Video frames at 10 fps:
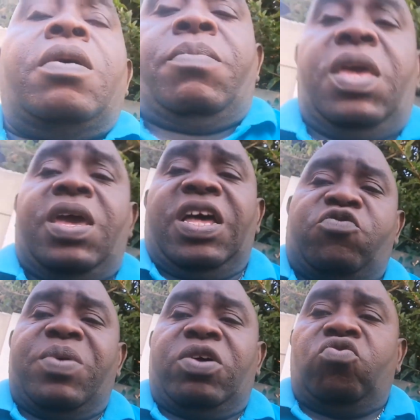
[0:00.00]
Me
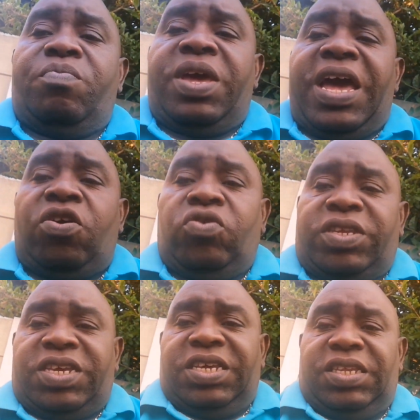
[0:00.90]
as Malume, I
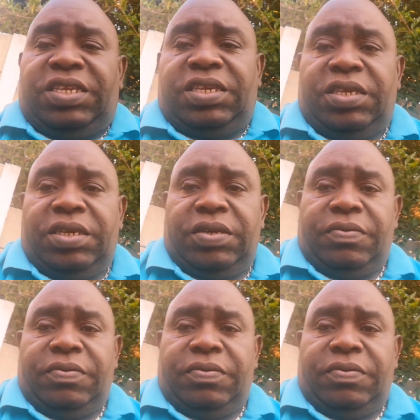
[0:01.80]
got kids.